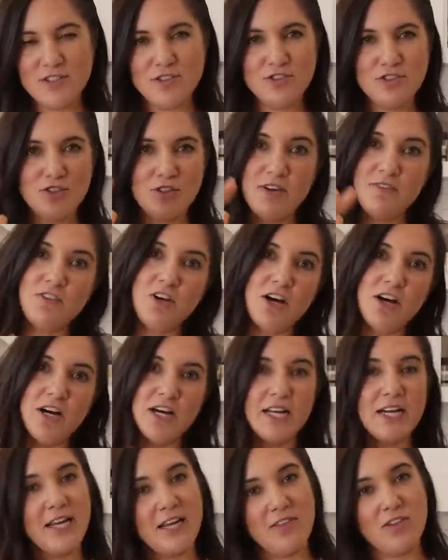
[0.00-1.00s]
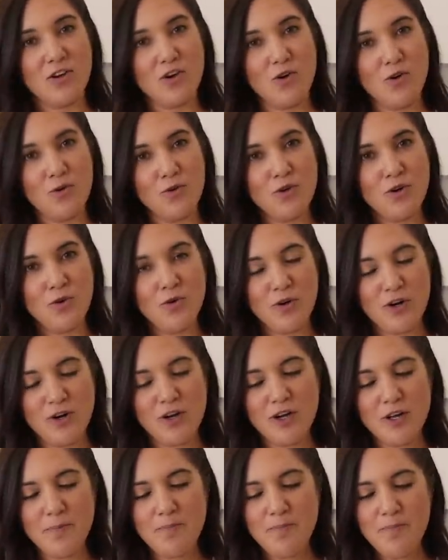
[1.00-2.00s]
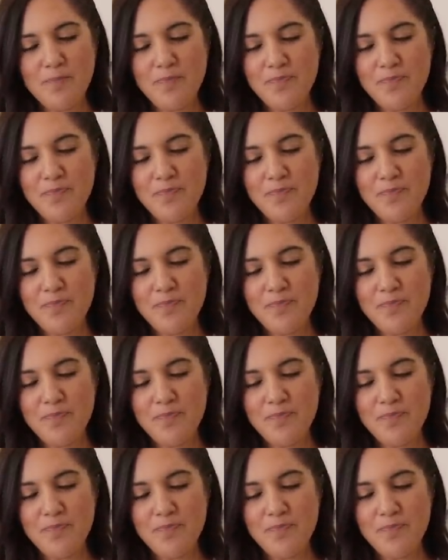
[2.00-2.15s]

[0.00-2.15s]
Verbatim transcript: you still have the hot and the cold going on.